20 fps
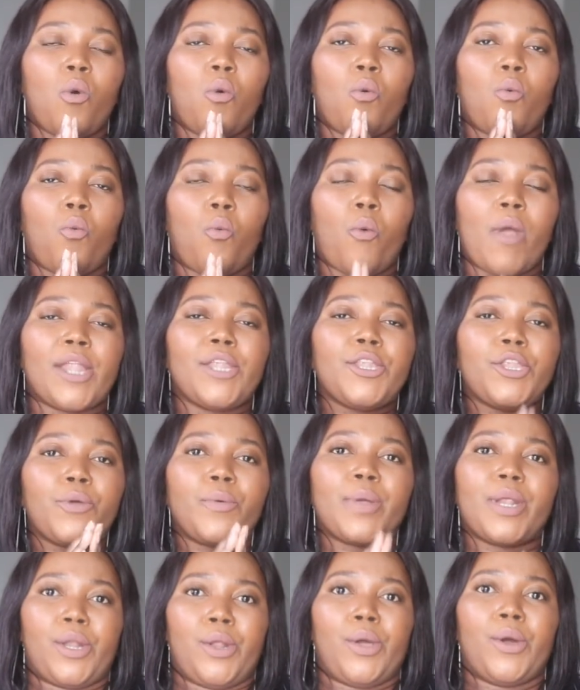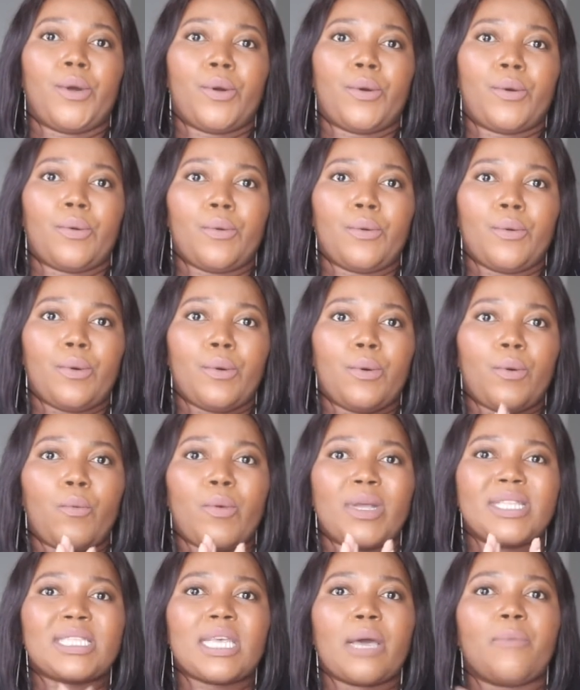when do we know
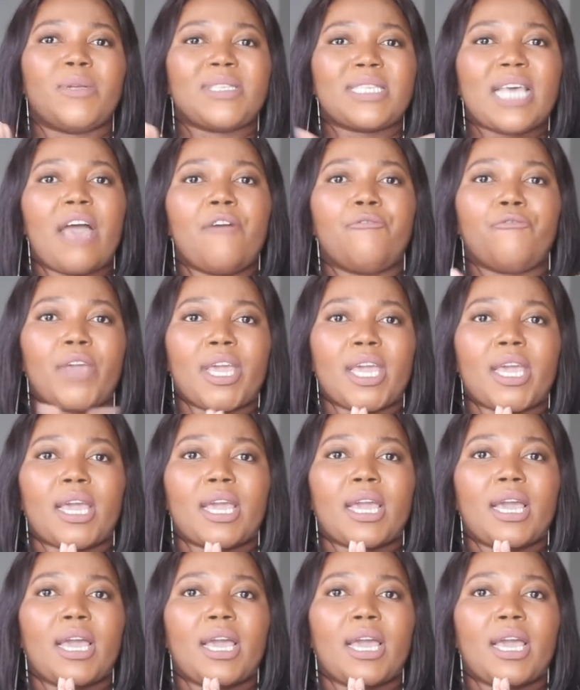when someone's having